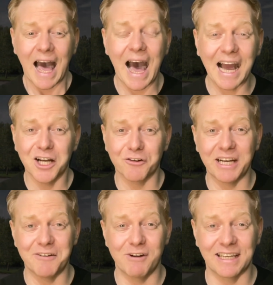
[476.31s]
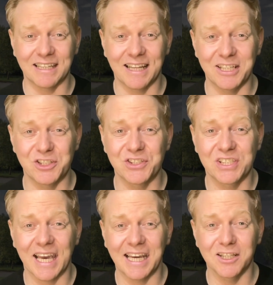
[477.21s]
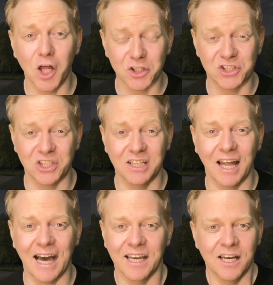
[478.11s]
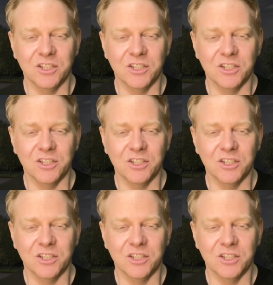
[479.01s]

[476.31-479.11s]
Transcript: and green in regulations gained. Lots to like.